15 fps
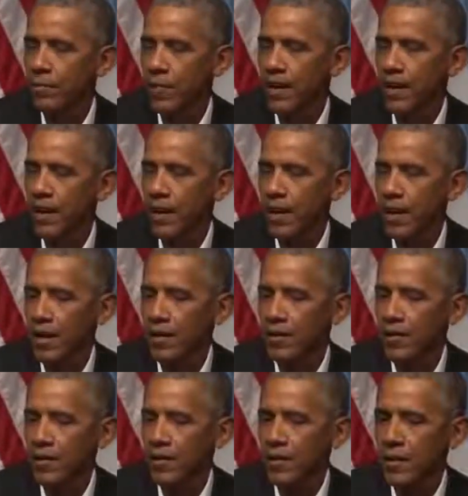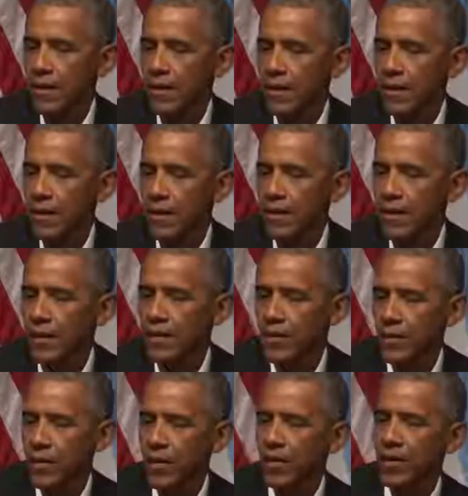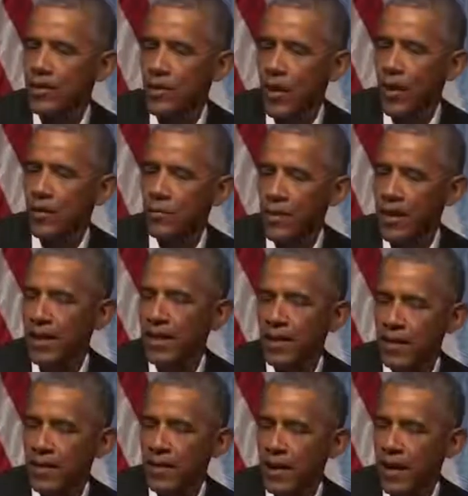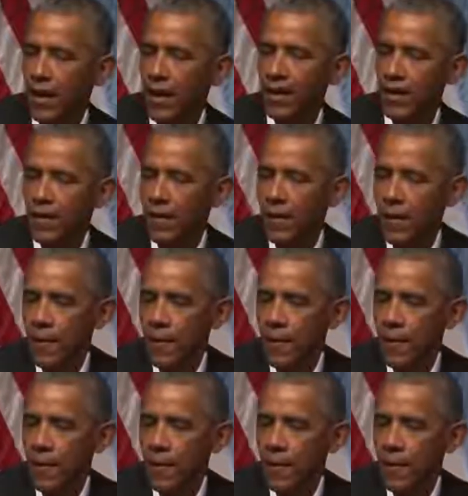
because this community taught me that